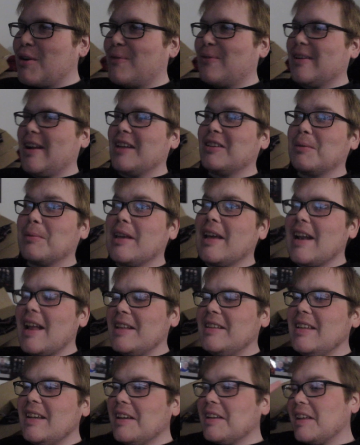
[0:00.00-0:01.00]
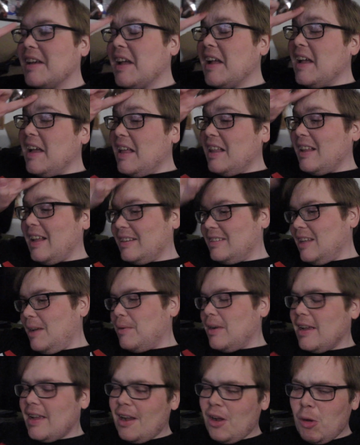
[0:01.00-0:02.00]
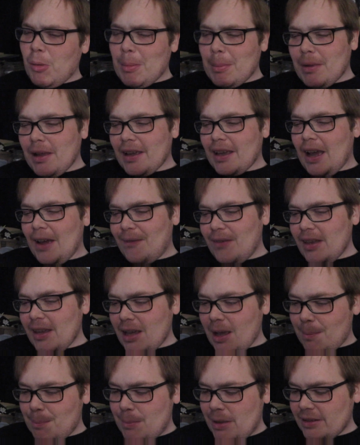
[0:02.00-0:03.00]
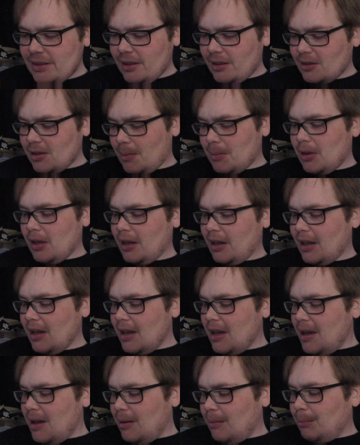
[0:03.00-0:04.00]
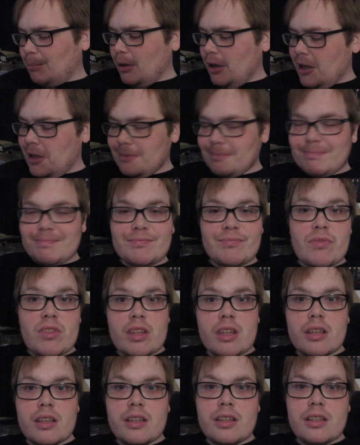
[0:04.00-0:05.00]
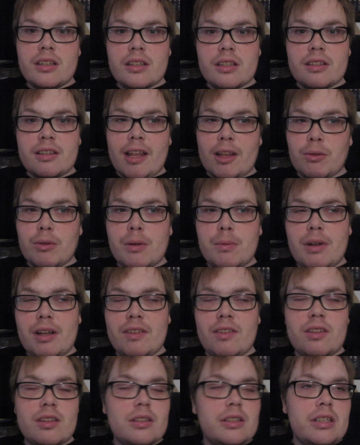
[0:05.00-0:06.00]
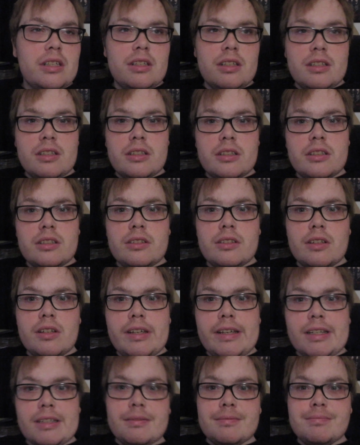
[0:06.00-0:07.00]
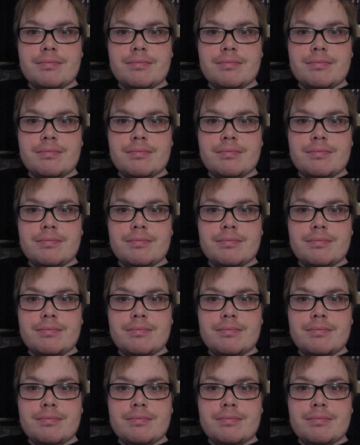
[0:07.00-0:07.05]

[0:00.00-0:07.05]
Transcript: I forgot something, and I did. Last night when I got home, I'm like, I feel like I'm missing something, but that's what it was. So yeah.